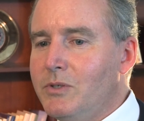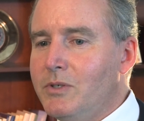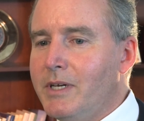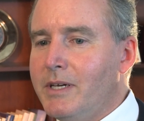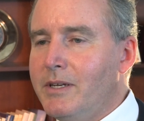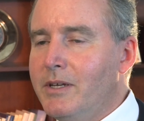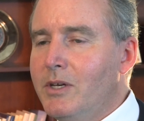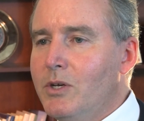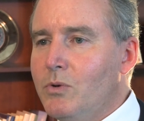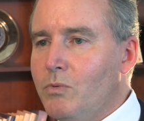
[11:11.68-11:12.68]
who had
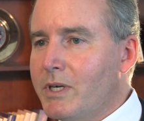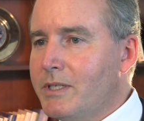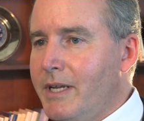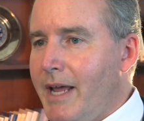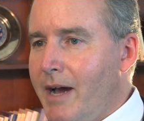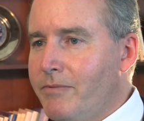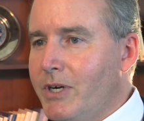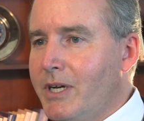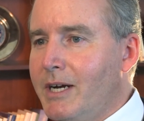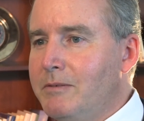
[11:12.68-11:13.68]
worked in
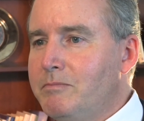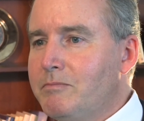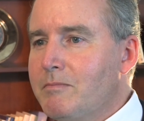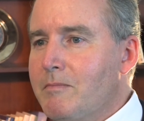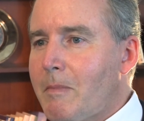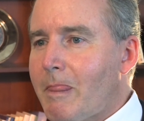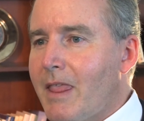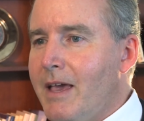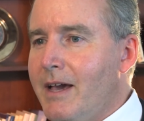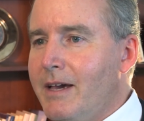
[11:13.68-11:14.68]
Africa,
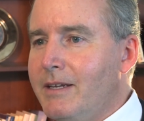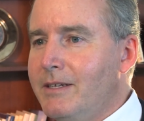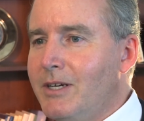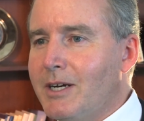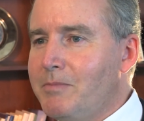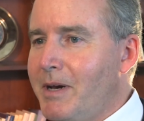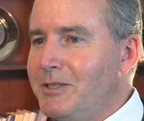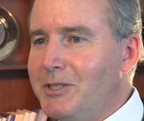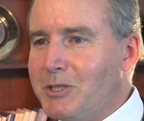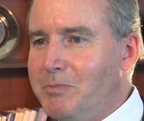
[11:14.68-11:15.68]
and he talked about
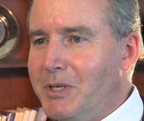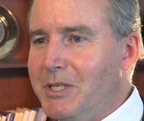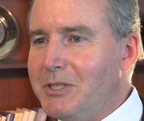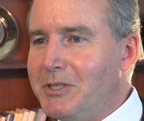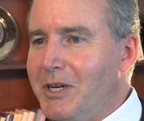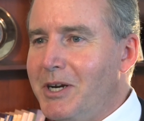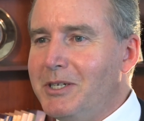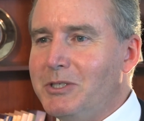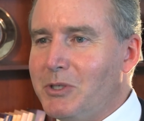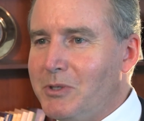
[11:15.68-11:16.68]
his experience
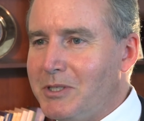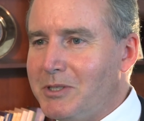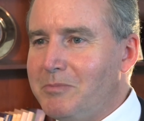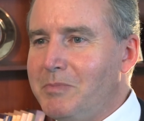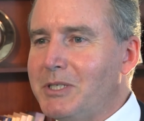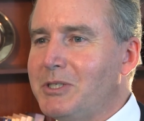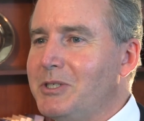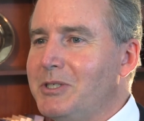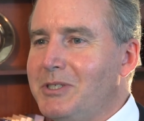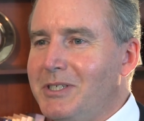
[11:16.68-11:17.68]
there and showed us
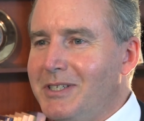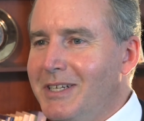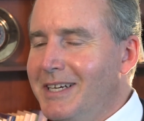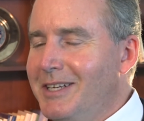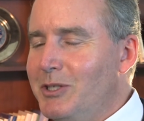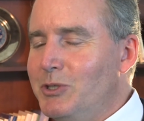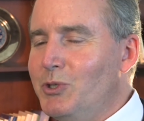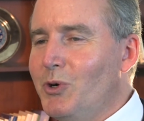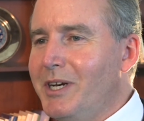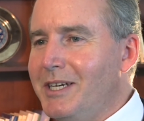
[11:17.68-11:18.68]
pictures, and the
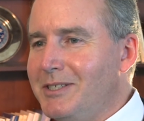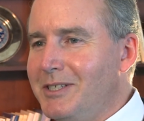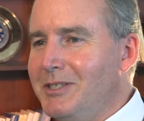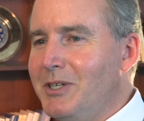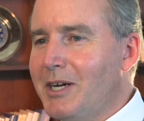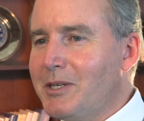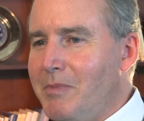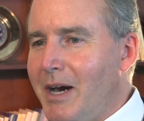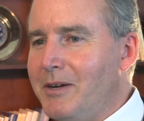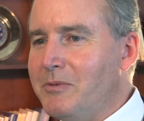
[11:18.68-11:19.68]
joy as he talked
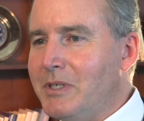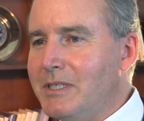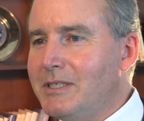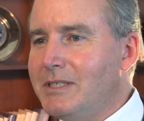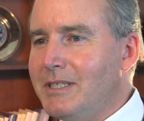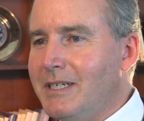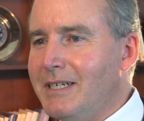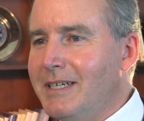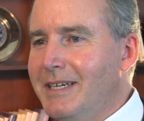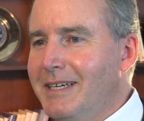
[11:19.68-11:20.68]
about it was
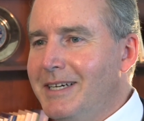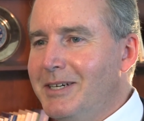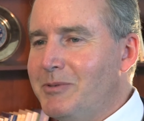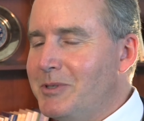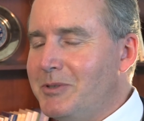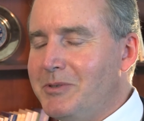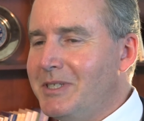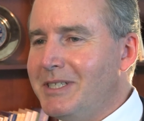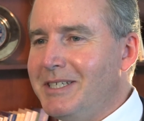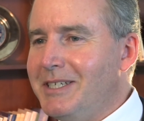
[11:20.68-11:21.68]

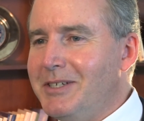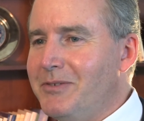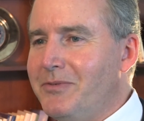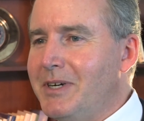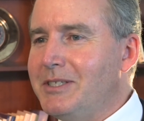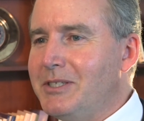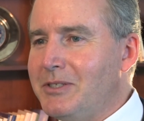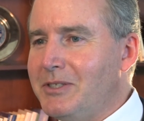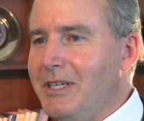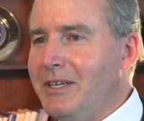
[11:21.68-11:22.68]
really fun
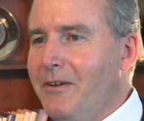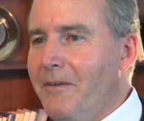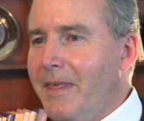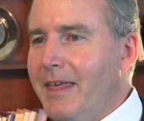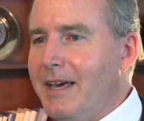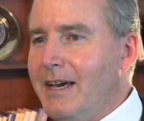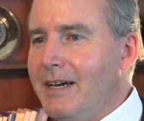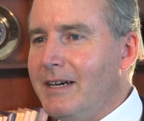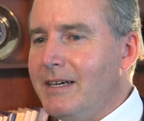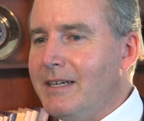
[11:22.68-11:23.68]
to see.
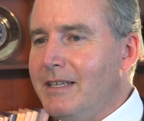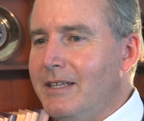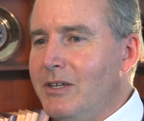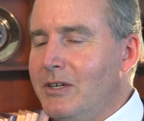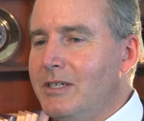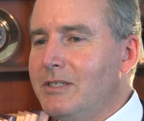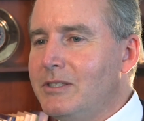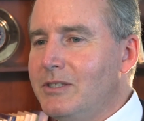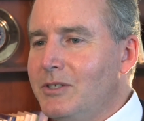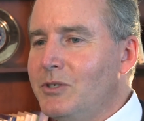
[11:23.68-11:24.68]
And there
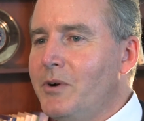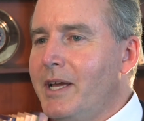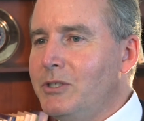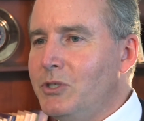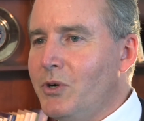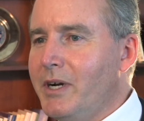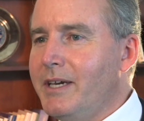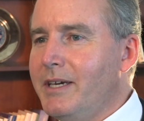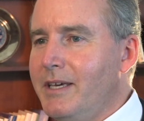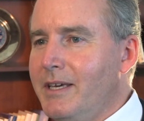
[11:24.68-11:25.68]
is great
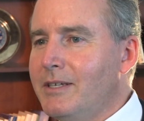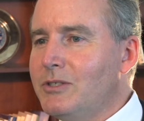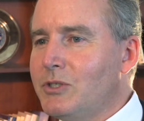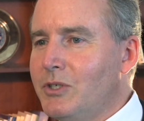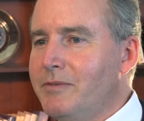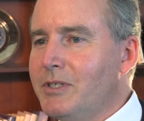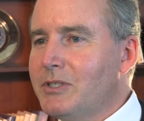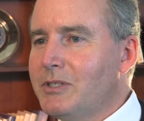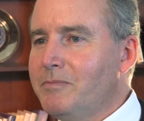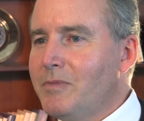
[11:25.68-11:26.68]
joy in service,